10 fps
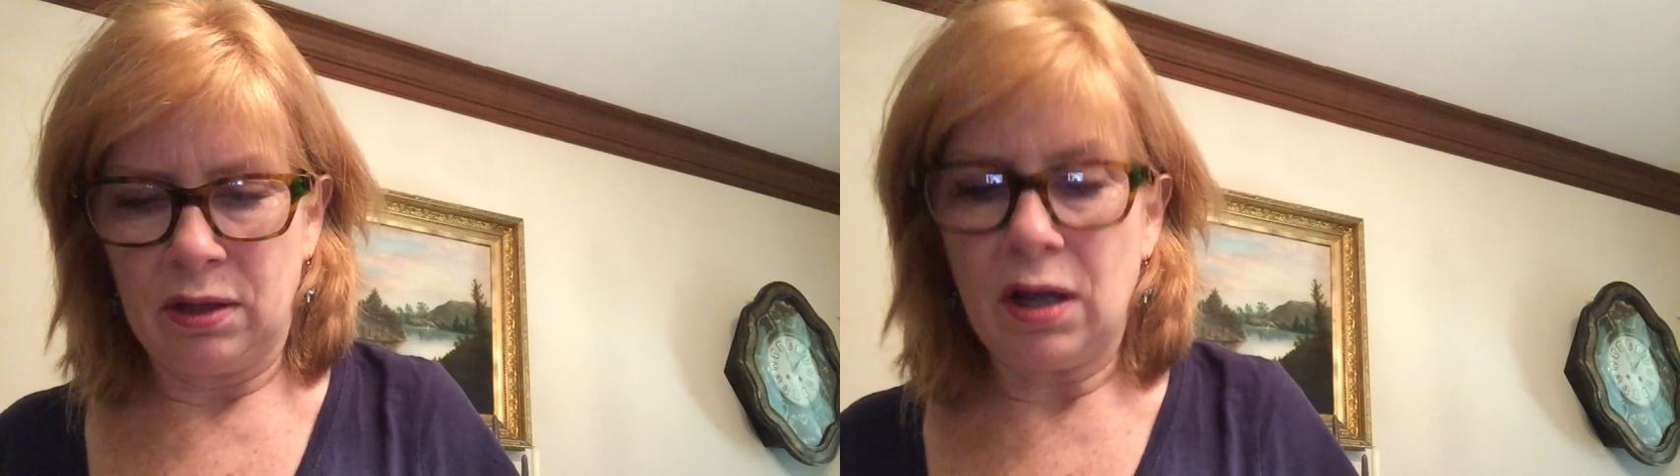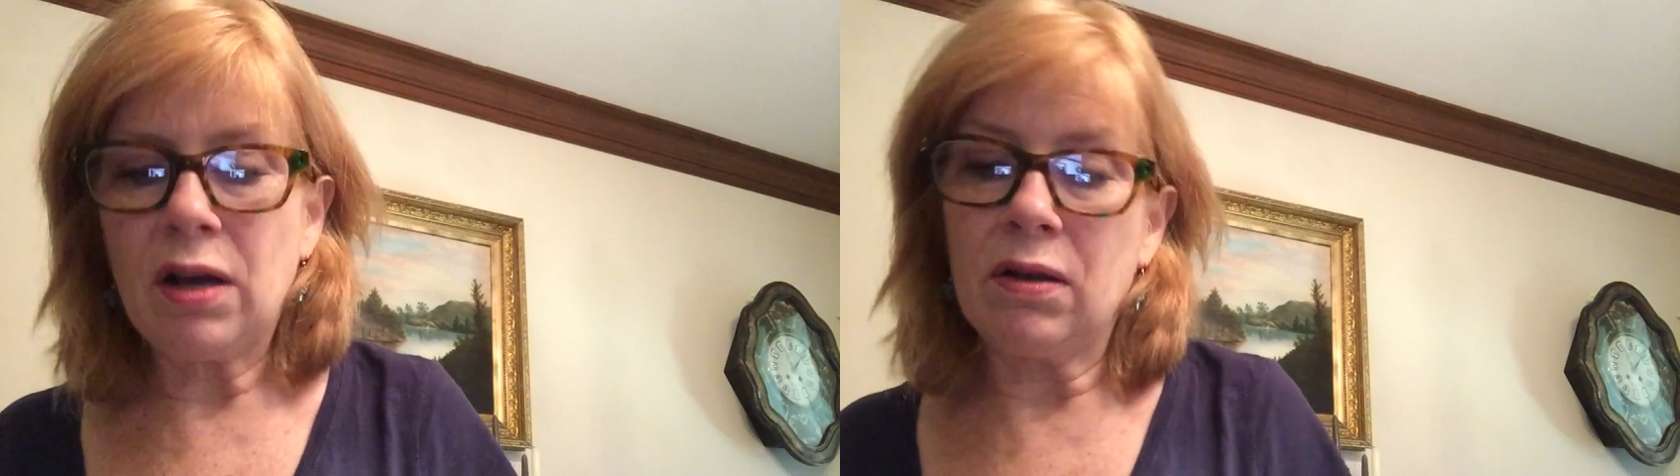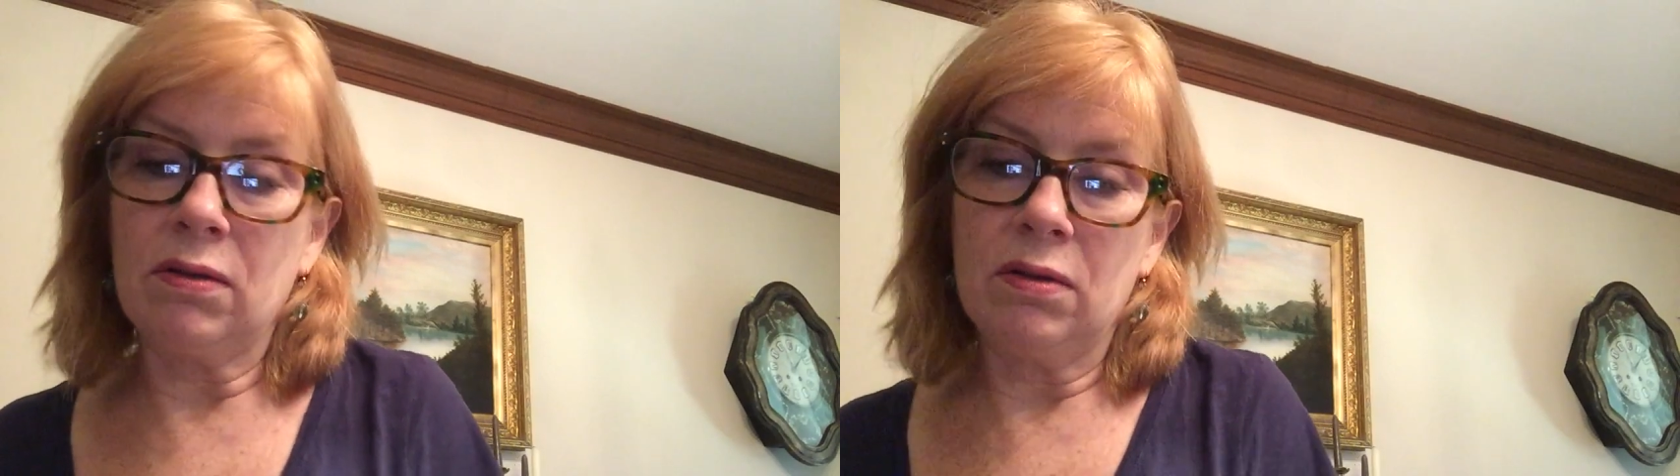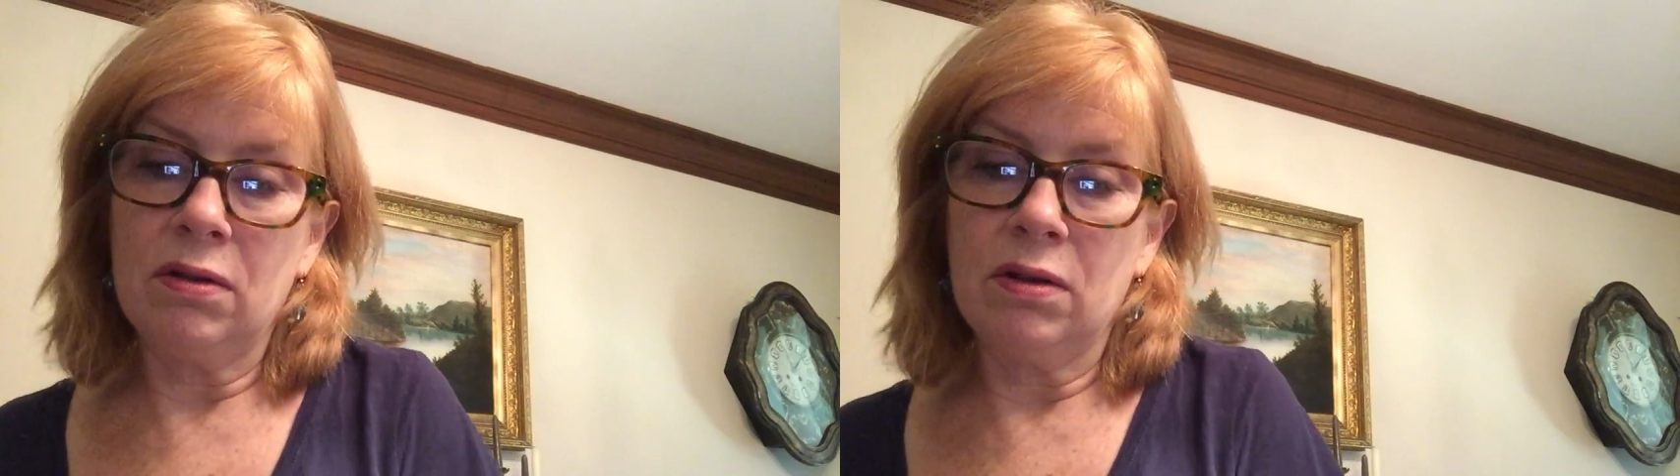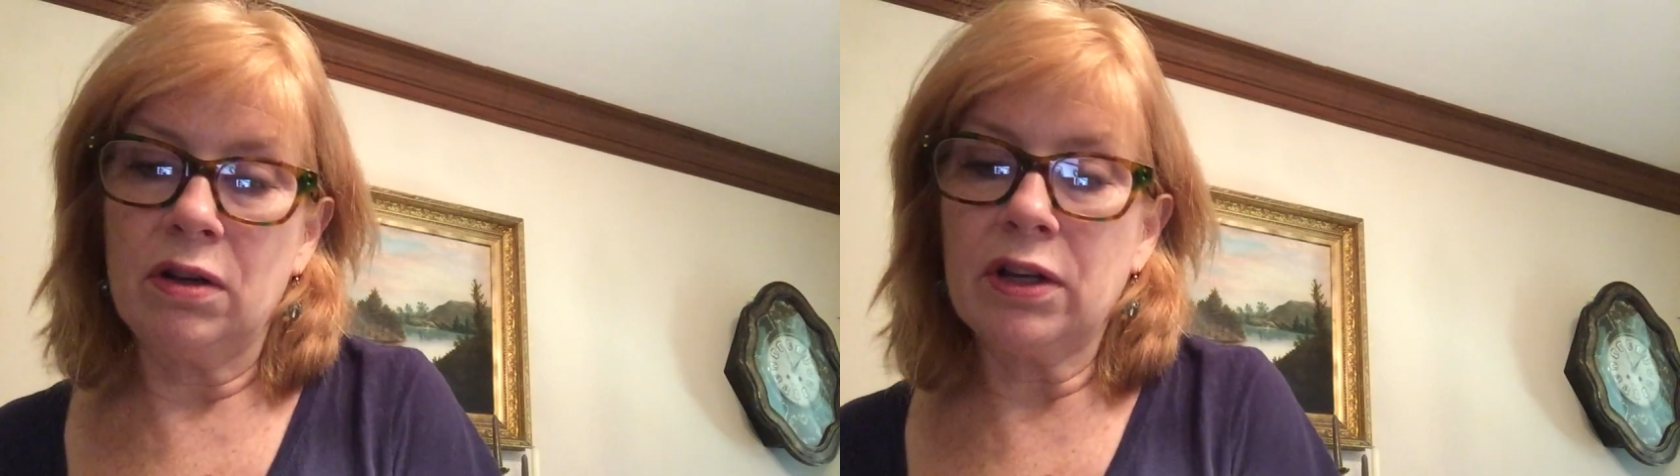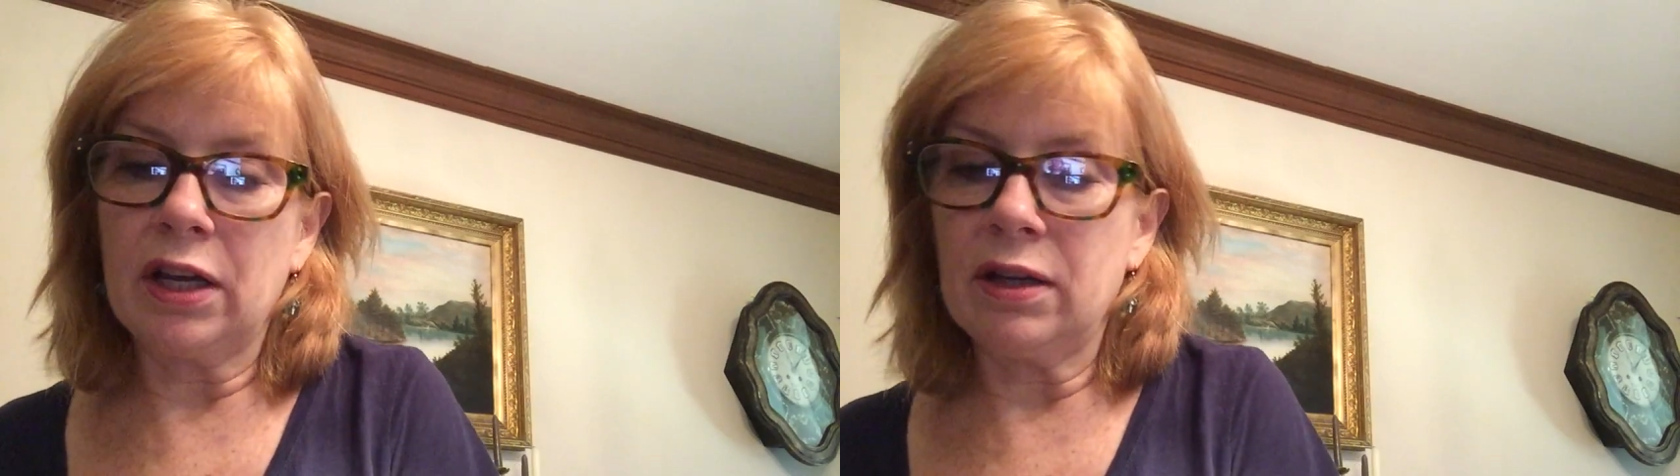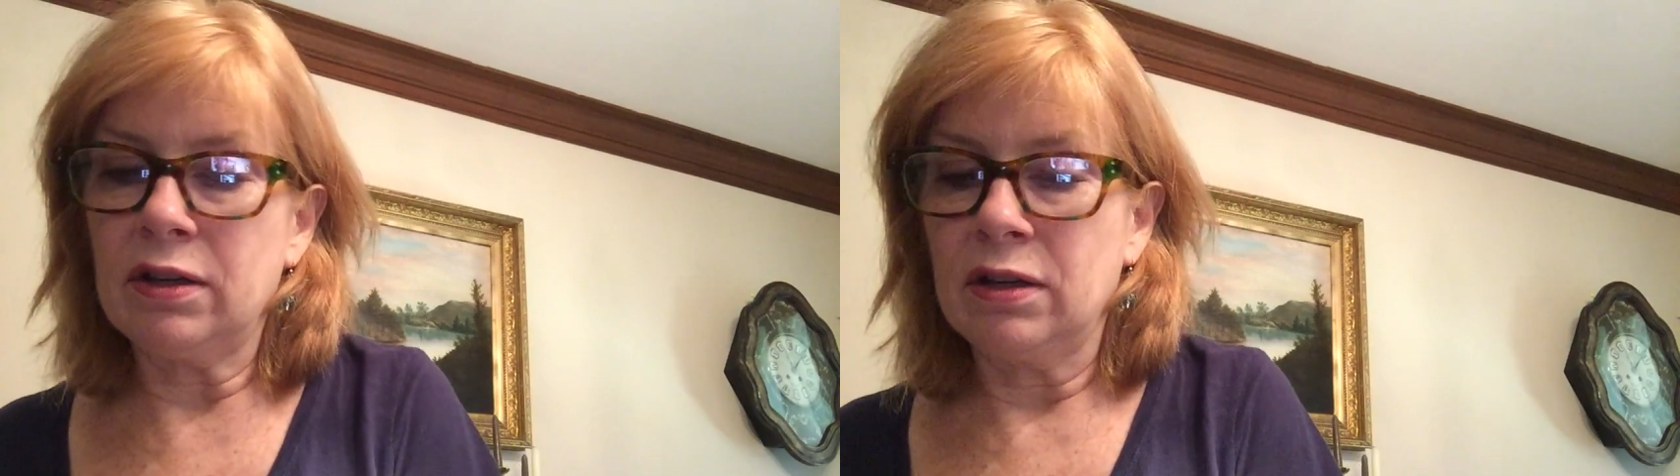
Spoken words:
Oh, okay.